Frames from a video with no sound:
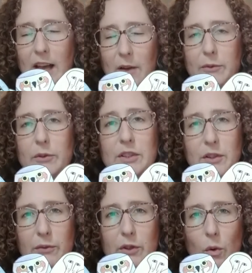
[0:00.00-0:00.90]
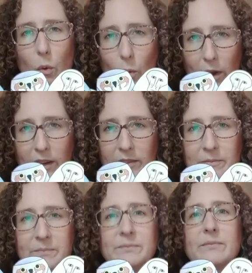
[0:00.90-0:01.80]
after a different organ
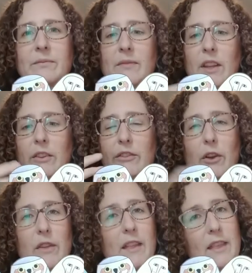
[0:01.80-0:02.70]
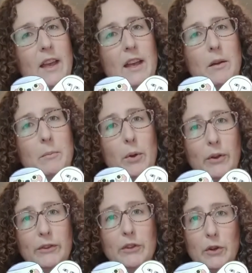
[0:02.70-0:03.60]
so that the
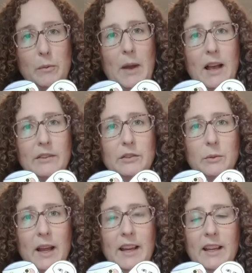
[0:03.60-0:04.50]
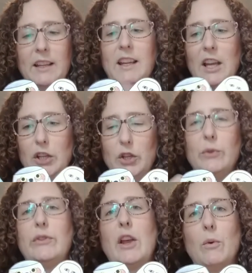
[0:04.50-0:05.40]
person who had passed away can
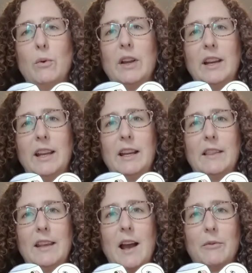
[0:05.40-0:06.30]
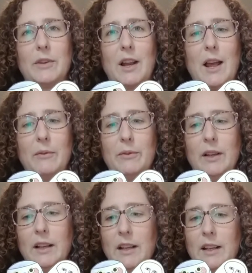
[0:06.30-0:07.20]
use that organ again in the afterlife.
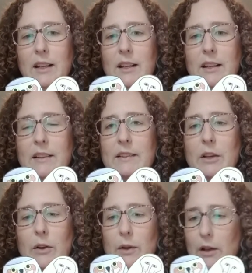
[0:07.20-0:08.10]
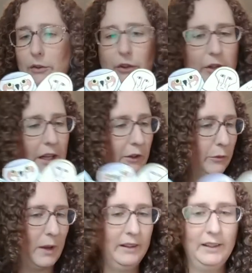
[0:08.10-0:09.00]
So I'll show you each
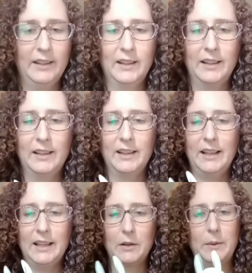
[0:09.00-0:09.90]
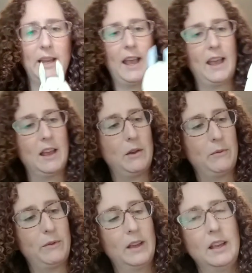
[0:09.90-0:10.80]
one. Here we
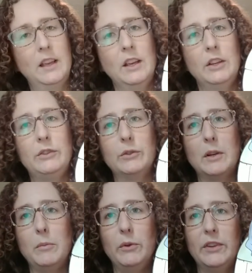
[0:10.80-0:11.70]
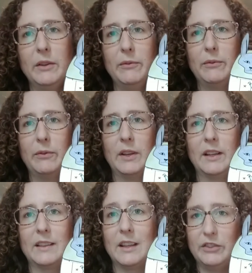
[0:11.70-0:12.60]
have Duamutef,
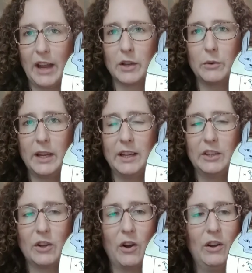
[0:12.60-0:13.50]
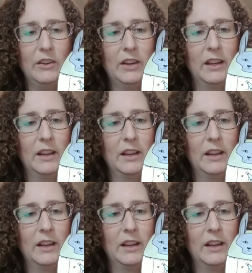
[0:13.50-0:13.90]
the jackal-headed god.